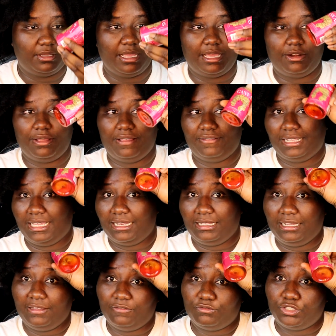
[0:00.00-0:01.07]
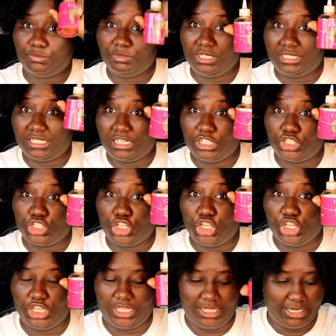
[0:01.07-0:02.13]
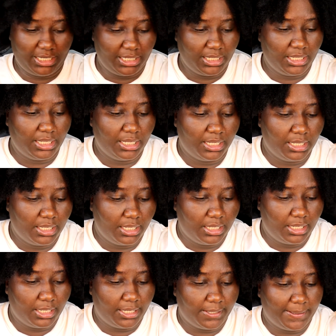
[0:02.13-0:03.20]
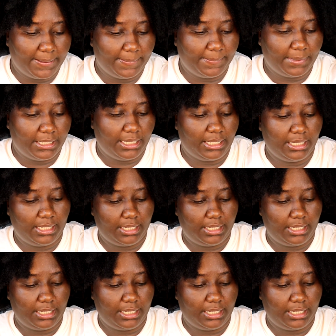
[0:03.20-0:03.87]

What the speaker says: I don't have a lot left, which means that it's good. I